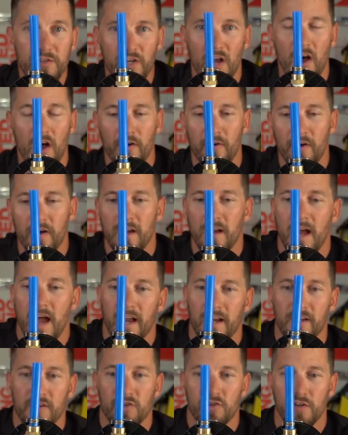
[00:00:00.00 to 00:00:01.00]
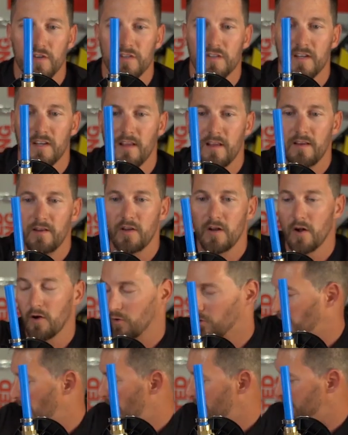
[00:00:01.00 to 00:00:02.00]
soldering, I can just, you know,
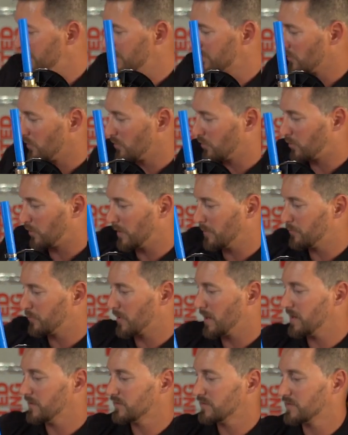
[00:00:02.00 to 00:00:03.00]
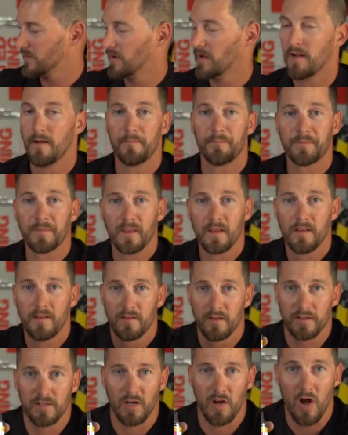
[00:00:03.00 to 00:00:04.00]
grab these little crimp rings.
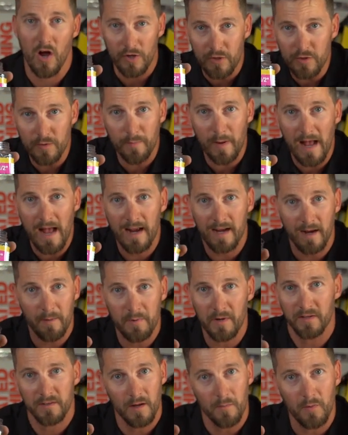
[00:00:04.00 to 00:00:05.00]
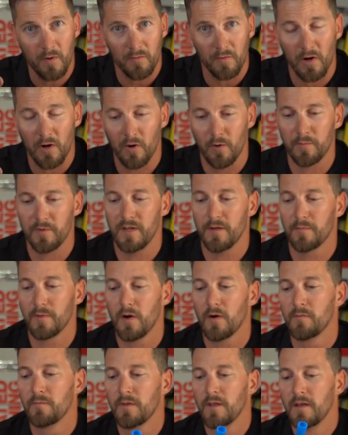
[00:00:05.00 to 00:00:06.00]
This is a 100-pack I picked up over at Home
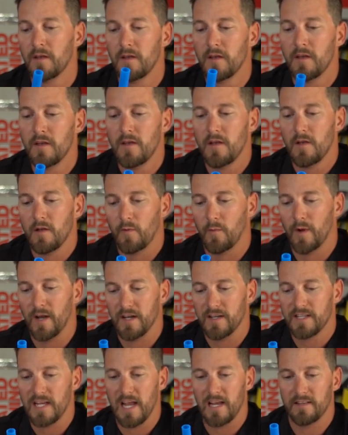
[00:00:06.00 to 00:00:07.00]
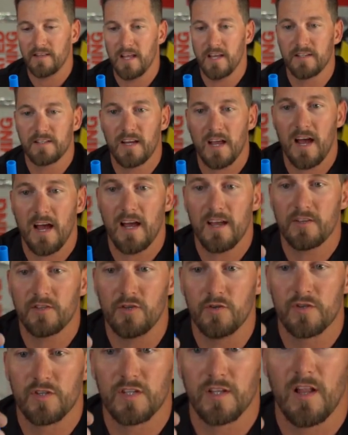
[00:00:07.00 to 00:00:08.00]
Depot. We can take these guys,
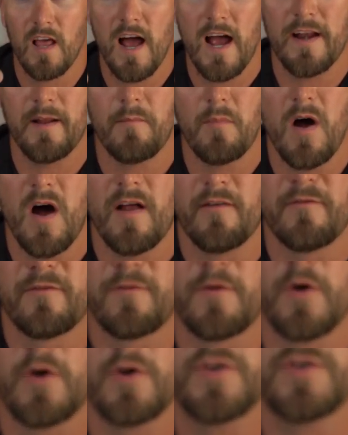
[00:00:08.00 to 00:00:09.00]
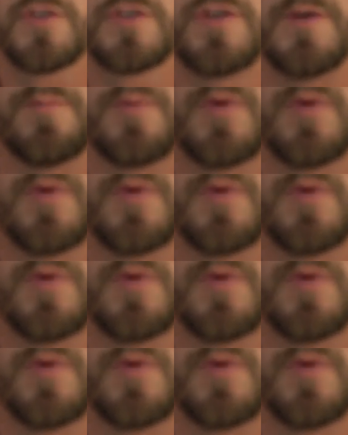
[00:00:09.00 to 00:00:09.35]
you slide them on first, you